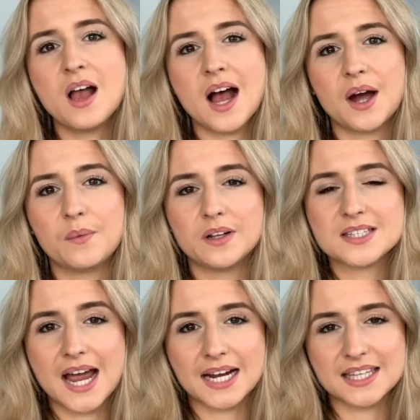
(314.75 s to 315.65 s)
I will
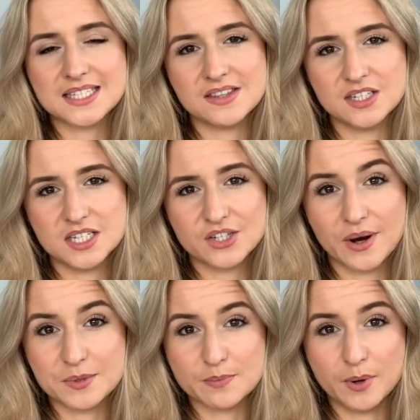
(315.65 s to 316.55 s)
tag this in the
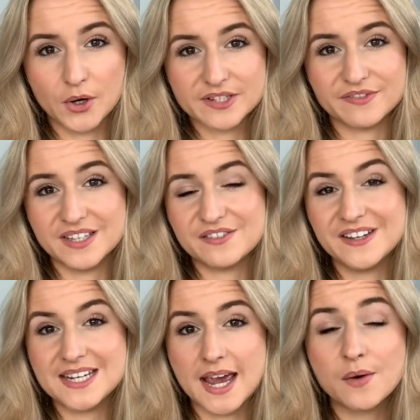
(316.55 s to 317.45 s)
description box for this
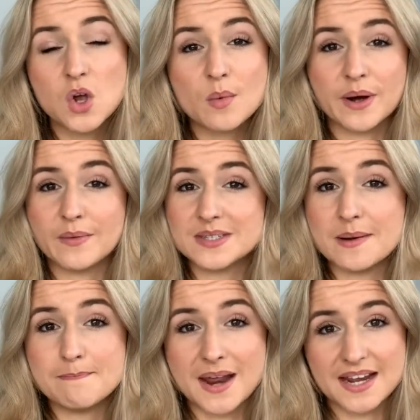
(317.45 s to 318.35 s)
video, but it was an
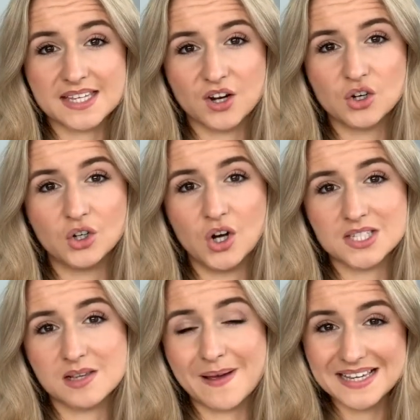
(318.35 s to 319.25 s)
amazing course.
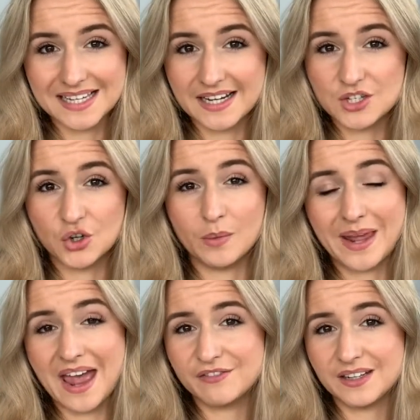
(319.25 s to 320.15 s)
It's basically taught me
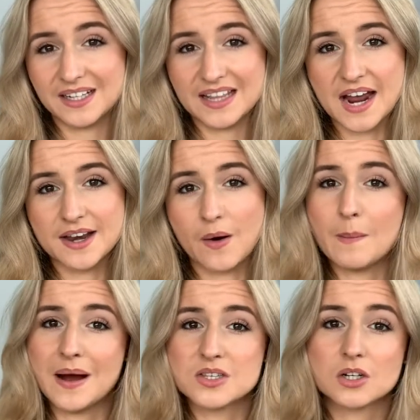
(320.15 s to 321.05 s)
everything that I know
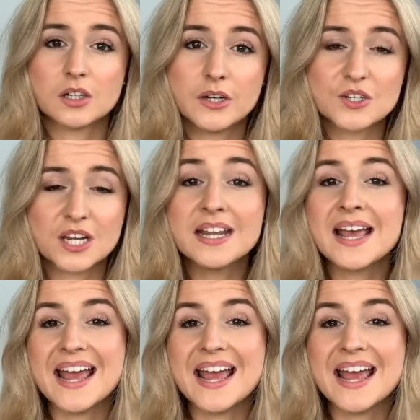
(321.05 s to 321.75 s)
about occlusion.